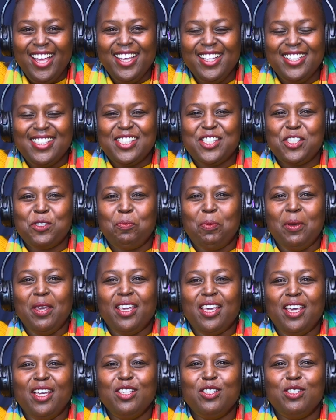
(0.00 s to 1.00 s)
it's
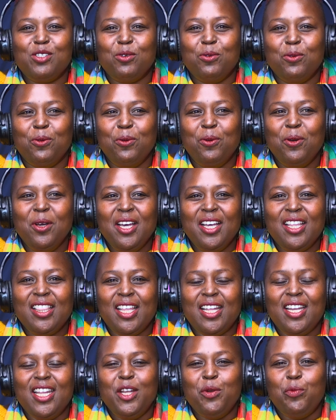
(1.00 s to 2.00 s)
speaking to
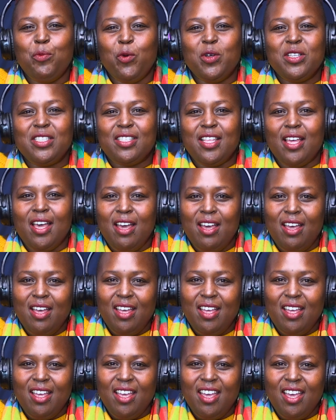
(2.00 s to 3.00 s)
that it was there
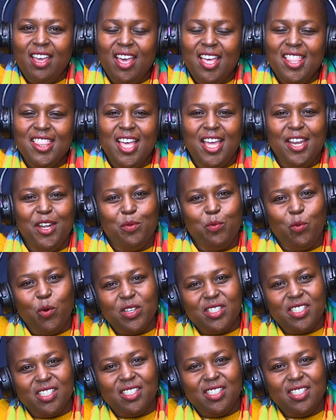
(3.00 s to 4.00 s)
and then it
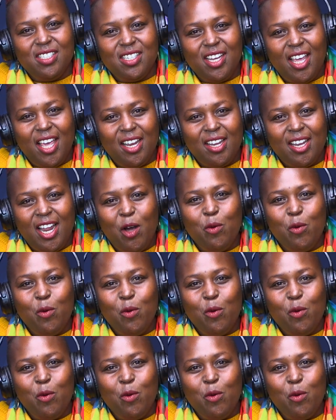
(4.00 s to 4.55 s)
wasn't. And